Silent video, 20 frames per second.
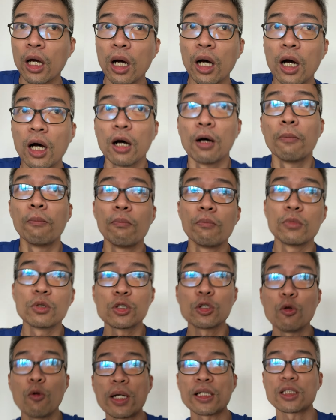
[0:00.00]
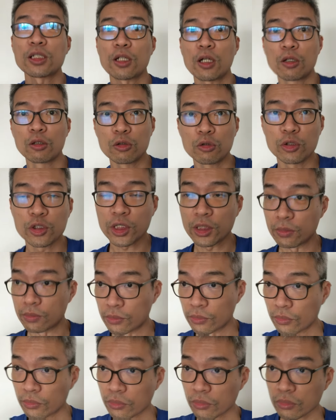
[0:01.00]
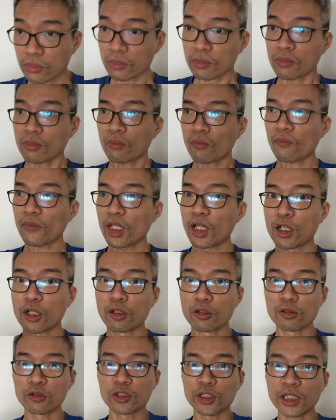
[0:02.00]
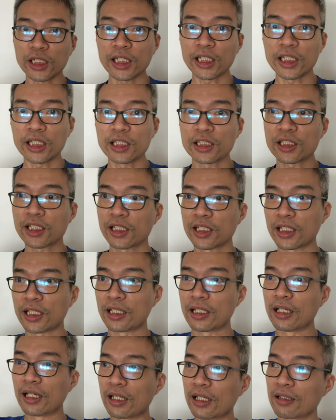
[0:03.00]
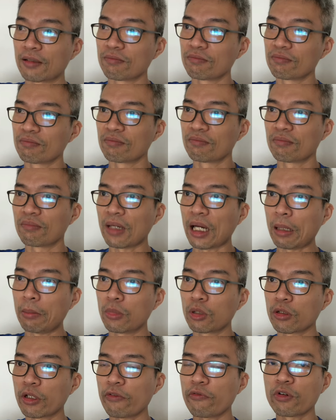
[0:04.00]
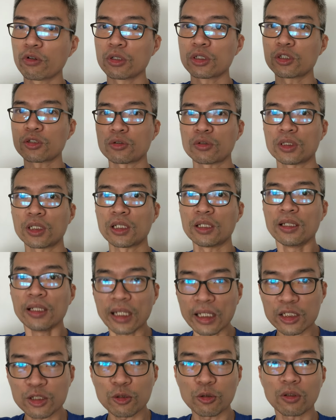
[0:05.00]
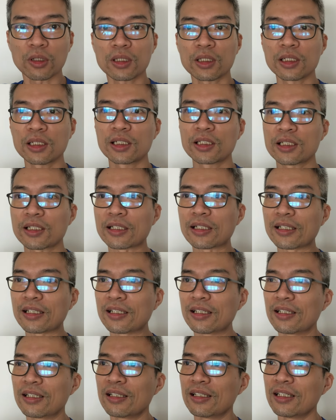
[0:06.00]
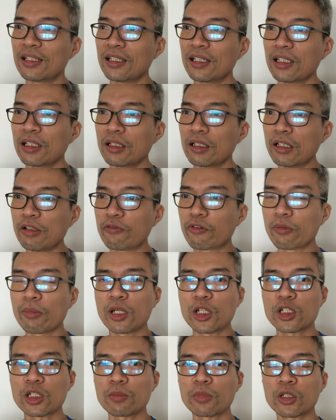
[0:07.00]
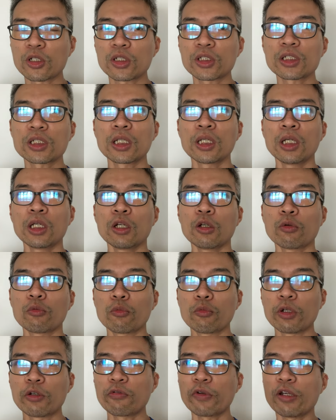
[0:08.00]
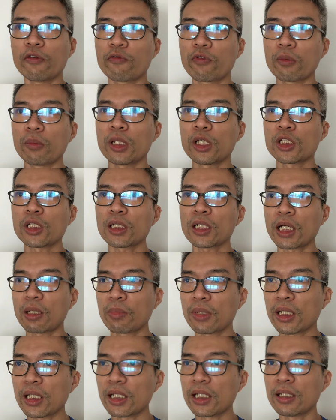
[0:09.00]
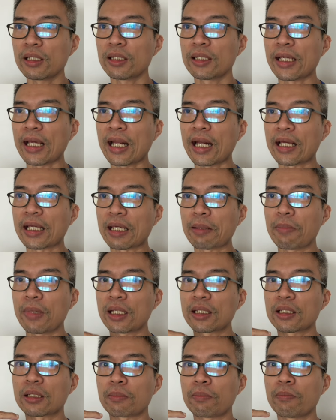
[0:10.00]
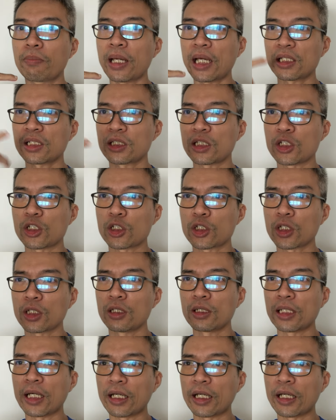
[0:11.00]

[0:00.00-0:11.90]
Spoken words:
So what's the conclusion? The conclusion is, I'm looking forward to the next quarter's information, because with information coming in there, I can make the best decision.